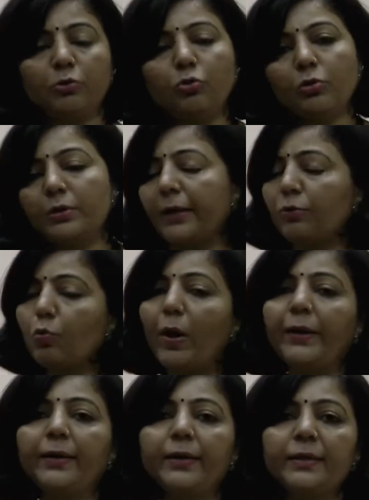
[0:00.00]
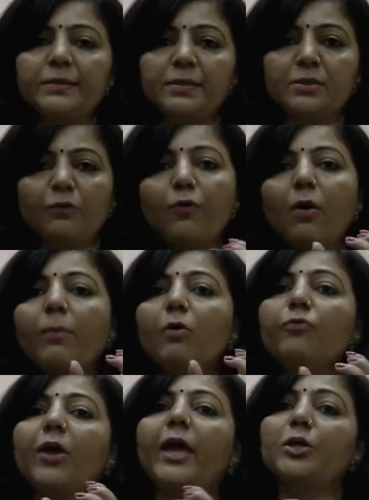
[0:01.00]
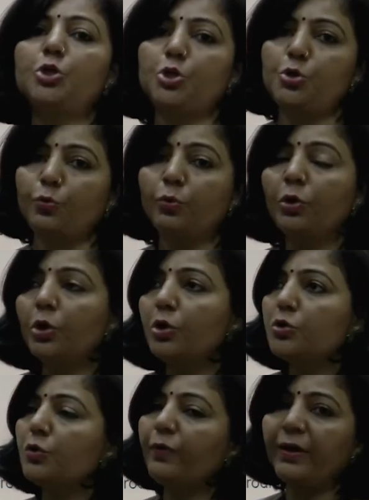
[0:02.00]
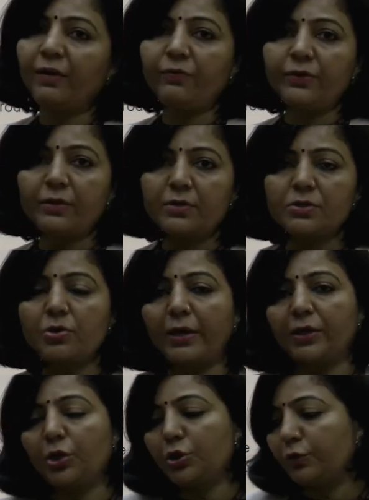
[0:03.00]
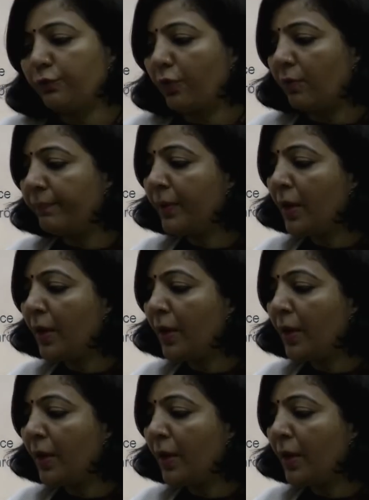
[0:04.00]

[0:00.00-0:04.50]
th that quanta is in the form of h nu. So, whenever there is a transition from